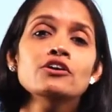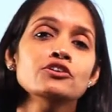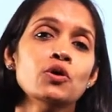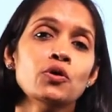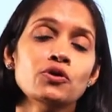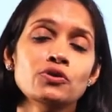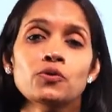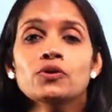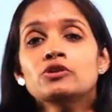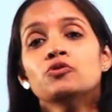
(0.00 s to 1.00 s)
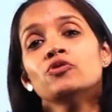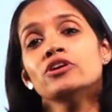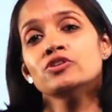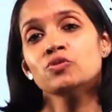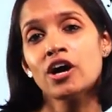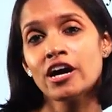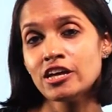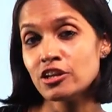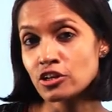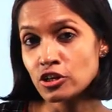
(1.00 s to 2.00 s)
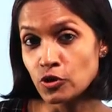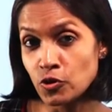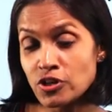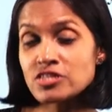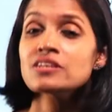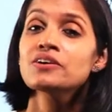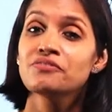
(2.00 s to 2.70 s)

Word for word: You all know, in order to iron clothes,